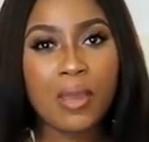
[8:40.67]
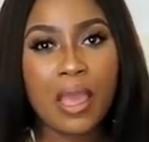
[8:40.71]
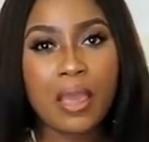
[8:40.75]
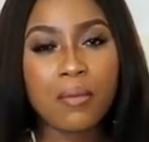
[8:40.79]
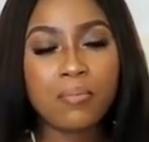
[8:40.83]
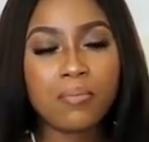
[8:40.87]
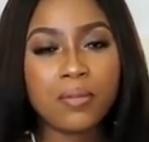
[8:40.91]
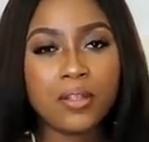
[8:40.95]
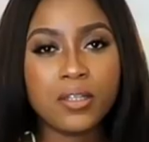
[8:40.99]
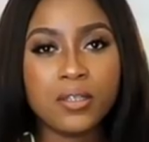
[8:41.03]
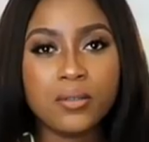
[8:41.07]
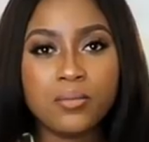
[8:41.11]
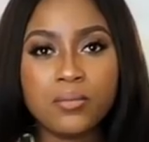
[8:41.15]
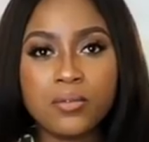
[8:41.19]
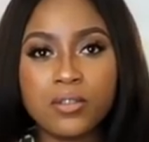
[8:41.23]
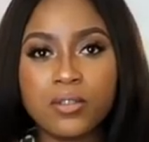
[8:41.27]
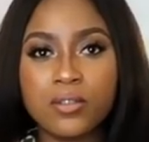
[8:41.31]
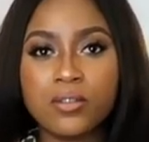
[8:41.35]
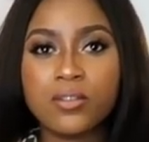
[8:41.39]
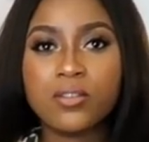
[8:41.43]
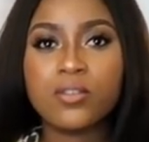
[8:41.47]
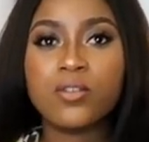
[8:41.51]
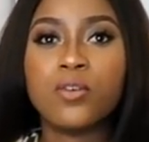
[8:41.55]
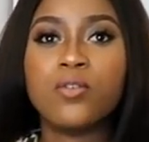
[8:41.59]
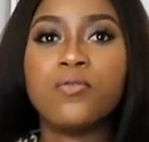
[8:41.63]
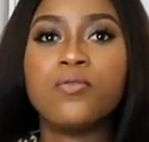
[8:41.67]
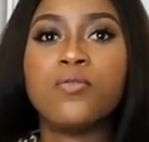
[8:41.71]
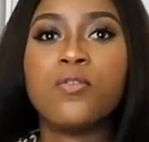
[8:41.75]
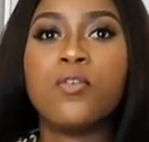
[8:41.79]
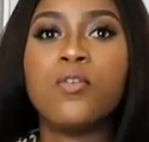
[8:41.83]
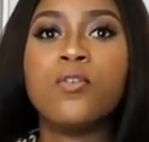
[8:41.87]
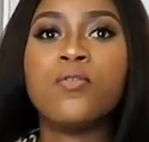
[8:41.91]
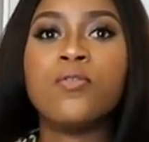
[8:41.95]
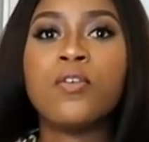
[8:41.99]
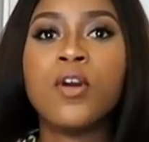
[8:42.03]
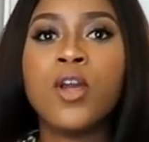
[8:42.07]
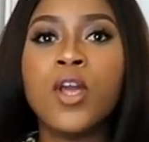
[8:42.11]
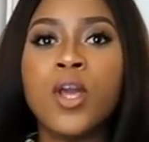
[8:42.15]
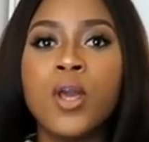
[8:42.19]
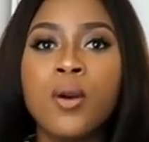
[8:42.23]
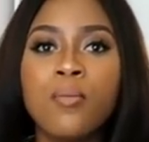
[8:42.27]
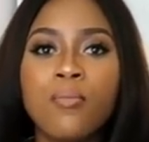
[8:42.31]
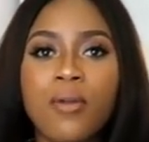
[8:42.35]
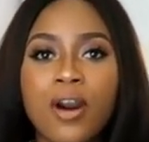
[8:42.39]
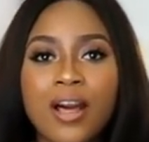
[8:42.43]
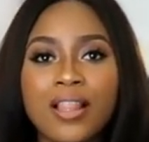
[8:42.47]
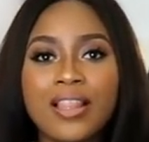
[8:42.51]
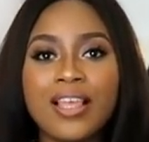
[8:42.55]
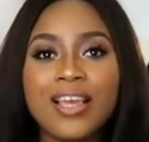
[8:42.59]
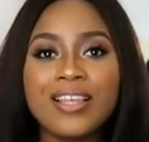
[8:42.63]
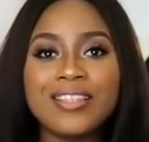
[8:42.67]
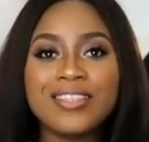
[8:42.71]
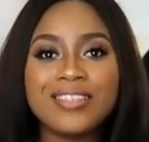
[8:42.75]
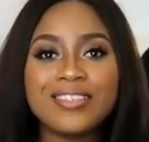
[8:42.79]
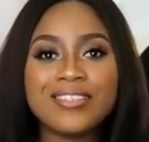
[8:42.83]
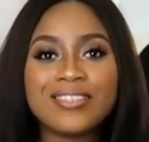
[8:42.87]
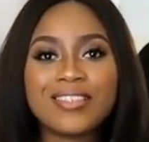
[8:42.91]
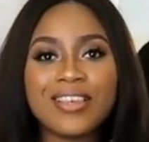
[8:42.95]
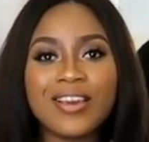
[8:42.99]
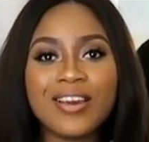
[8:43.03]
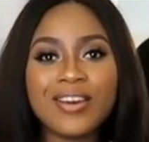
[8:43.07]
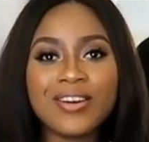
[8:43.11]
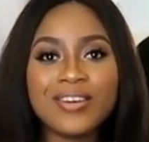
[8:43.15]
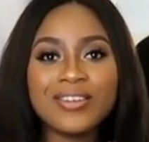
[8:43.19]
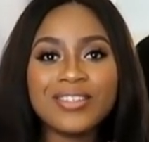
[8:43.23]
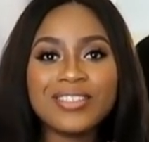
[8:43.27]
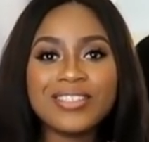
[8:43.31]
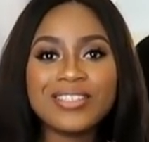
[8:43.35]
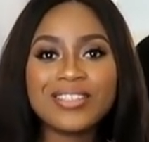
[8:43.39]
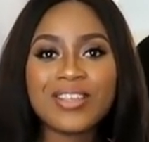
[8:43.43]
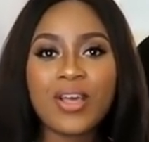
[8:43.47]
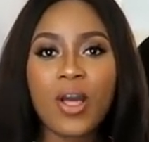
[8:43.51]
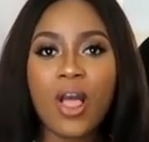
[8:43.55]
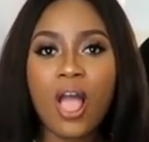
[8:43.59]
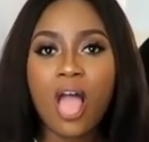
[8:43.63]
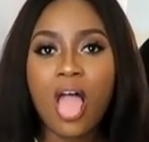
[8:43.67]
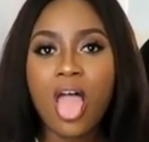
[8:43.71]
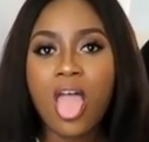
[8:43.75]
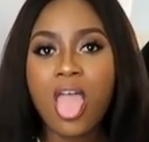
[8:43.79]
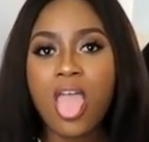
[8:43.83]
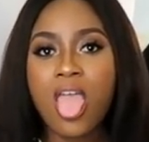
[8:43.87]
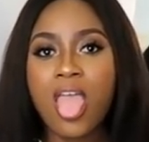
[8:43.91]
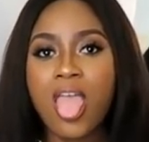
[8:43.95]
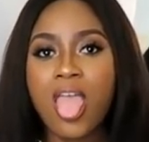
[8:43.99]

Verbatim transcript: peplums and so forth. But I like this skirt because it's got,